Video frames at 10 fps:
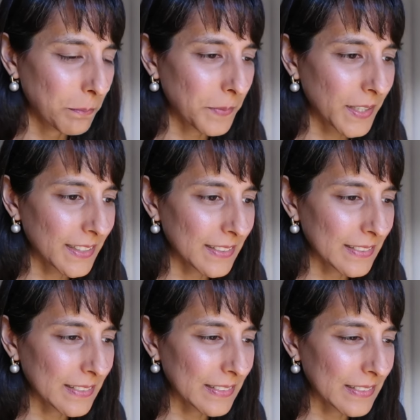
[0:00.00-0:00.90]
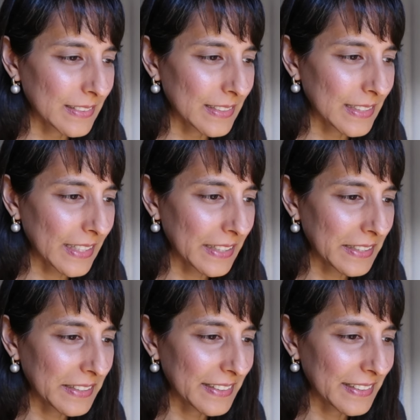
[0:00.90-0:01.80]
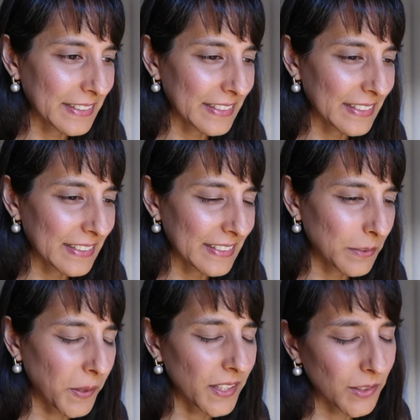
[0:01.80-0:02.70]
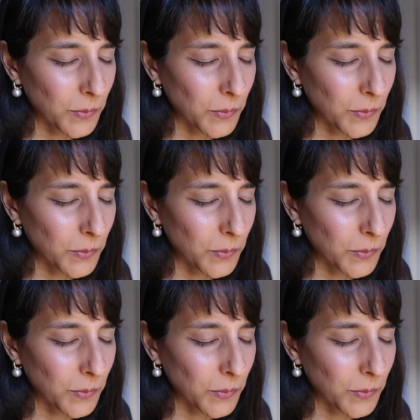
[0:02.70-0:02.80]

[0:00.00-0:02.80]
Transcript: But yeah, depending